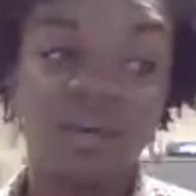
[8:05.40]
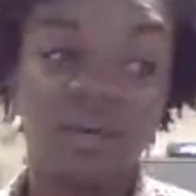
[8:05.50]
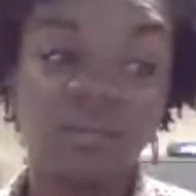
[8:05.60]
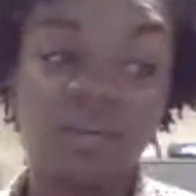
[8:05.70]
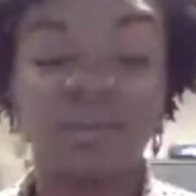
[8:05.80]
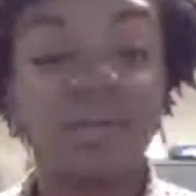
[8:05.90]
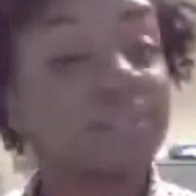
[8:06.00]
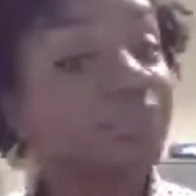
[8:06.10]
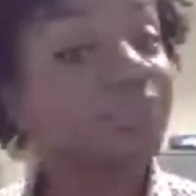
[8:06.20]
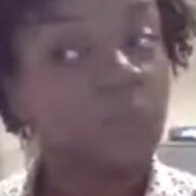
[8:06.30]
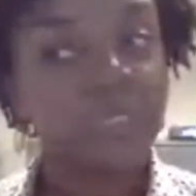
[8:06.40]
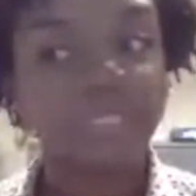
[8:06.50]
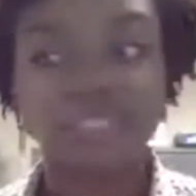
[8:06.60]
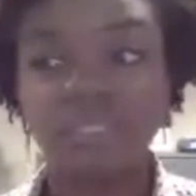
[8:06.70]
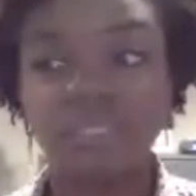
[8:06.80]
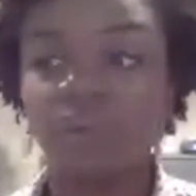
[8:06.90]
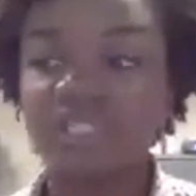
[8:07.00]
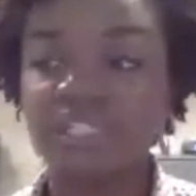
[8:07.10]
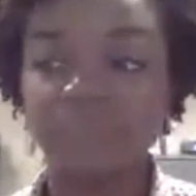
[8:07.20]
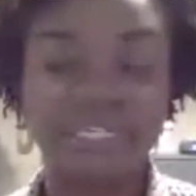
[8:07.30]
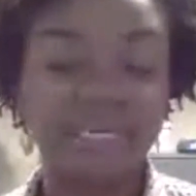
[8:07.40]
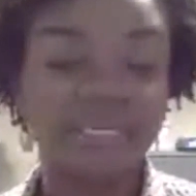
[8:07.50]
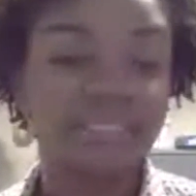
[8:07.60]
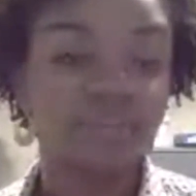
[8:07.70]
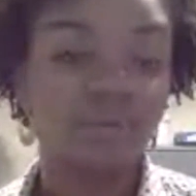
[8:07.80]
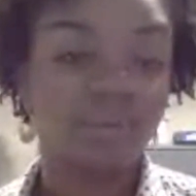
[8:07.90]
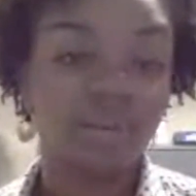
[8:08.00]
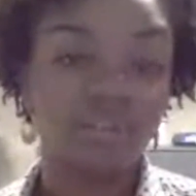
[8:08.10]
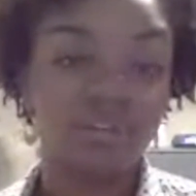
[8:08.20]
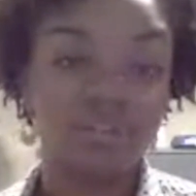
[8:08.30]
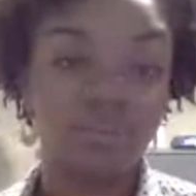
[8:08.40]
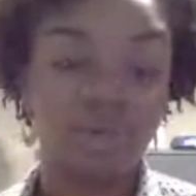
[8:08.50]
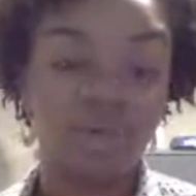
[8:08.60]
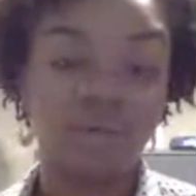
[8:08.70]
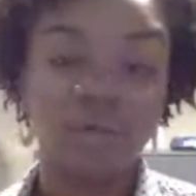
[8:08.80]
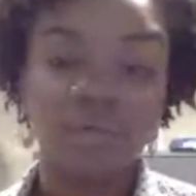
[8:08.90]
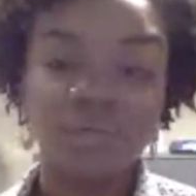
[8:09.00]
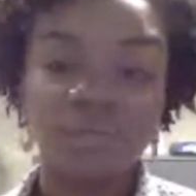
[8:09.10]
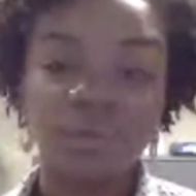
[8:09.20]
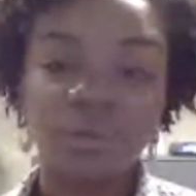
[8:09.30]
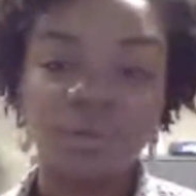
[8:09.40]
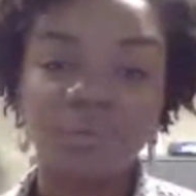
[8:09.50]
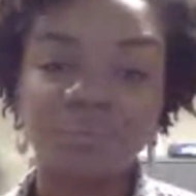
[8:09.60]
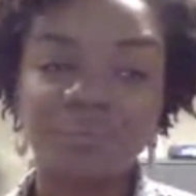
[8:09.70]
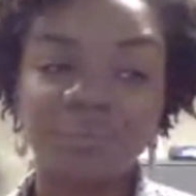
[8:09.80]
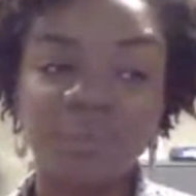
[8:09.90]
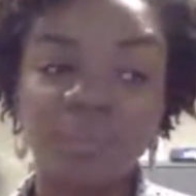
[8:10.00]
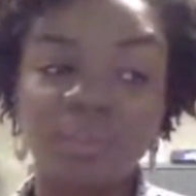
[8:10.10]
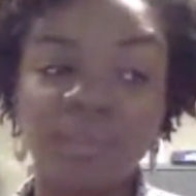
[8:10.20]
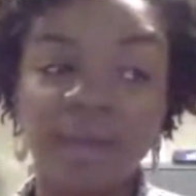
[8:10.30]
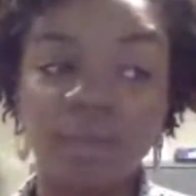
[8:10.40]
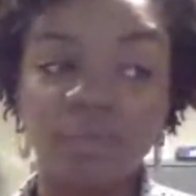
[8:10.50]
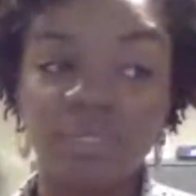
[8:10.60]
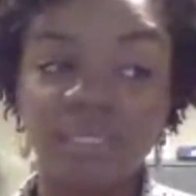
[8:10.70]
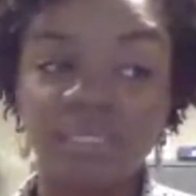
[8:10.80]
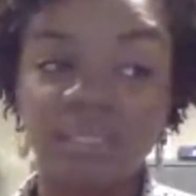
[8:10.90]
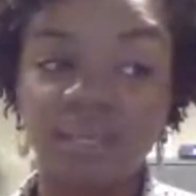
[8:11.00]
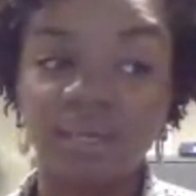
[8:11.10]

we also got some awards, which has been nice, or whatever as well. So that was